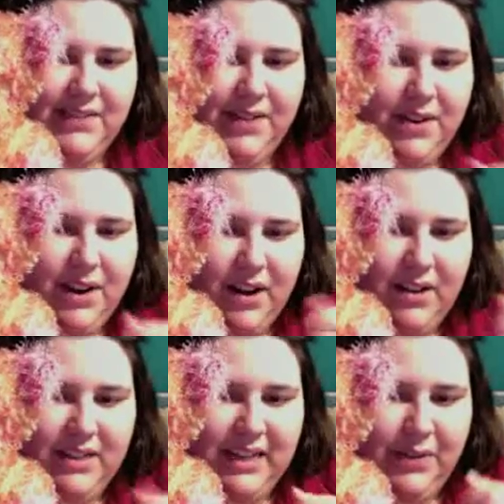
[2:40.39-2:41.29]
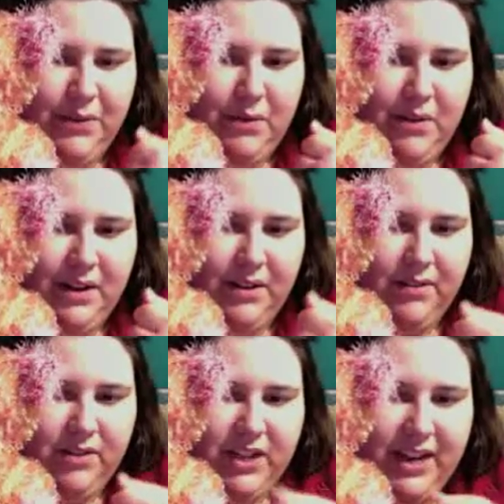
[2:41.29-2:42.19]
hard to get through on a
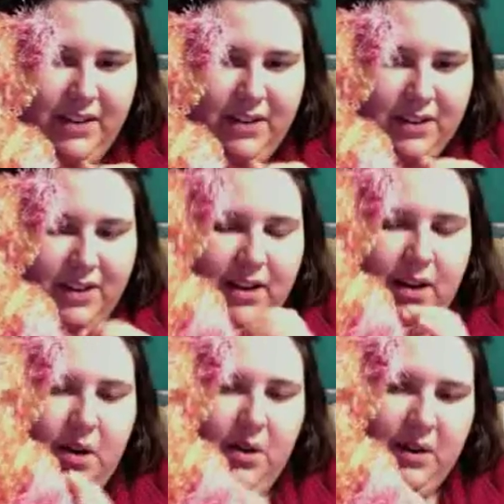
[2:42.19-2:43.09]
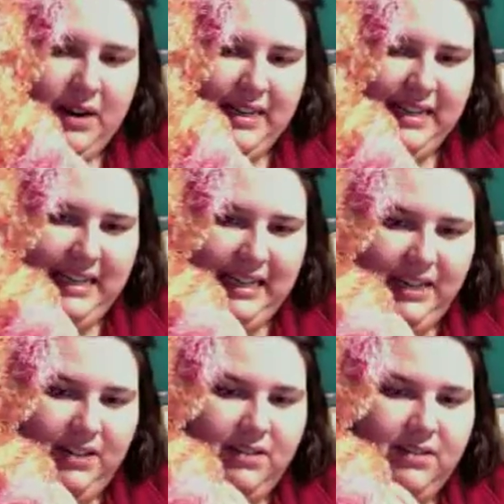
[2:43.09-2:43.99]
crochet hook or a knit
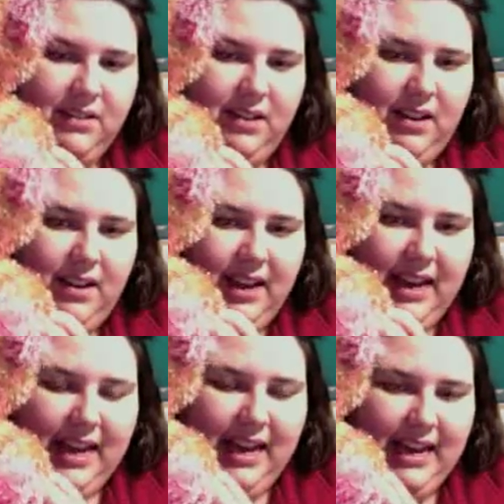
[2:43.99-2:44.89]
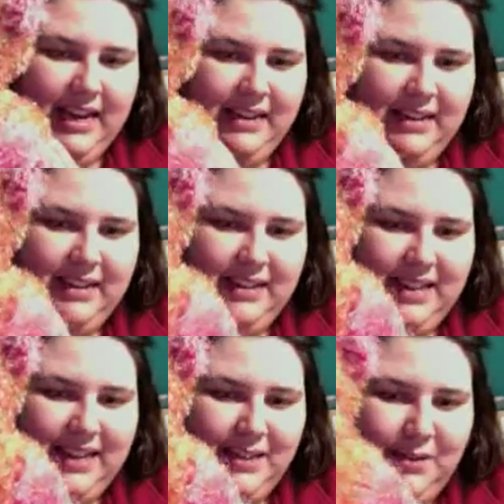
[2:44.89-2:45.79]
needle. And
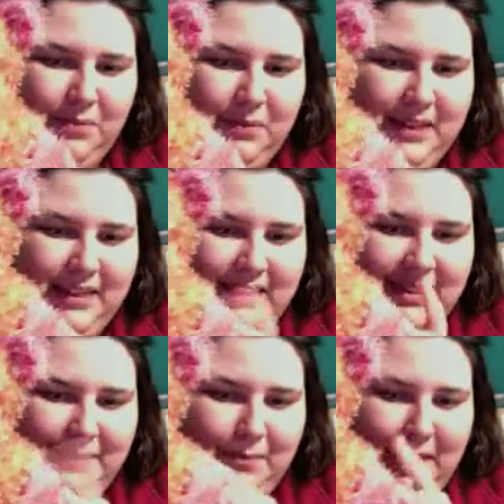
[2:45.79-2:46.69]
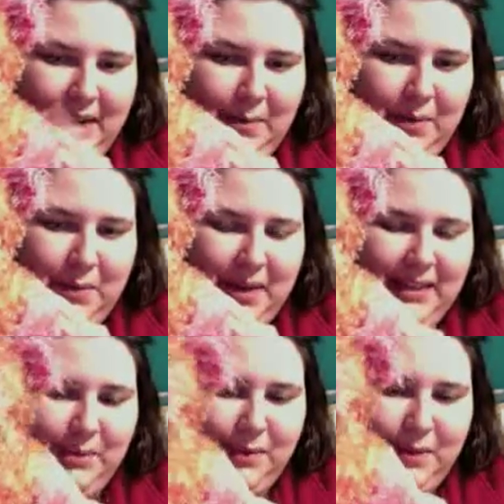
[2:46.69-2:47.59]
that's what's made up with
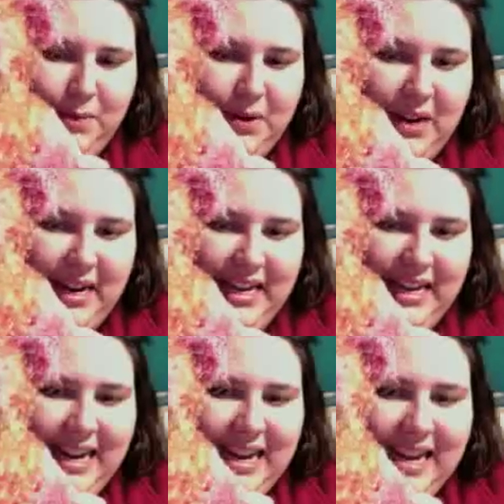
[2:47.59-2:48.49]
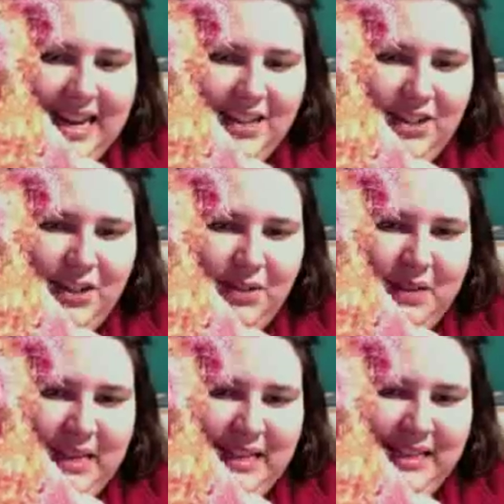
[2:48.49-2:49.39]
Peyton's Whisper. And to do
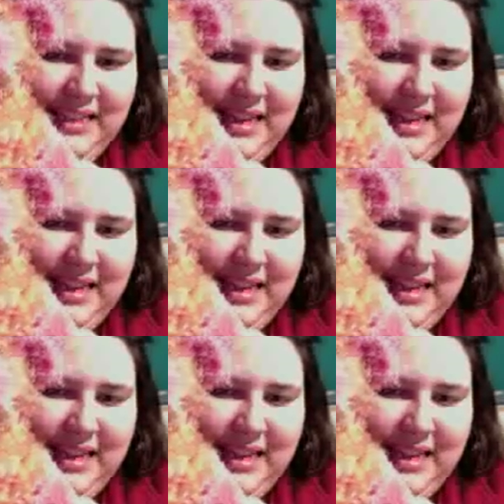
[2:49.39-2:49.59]
these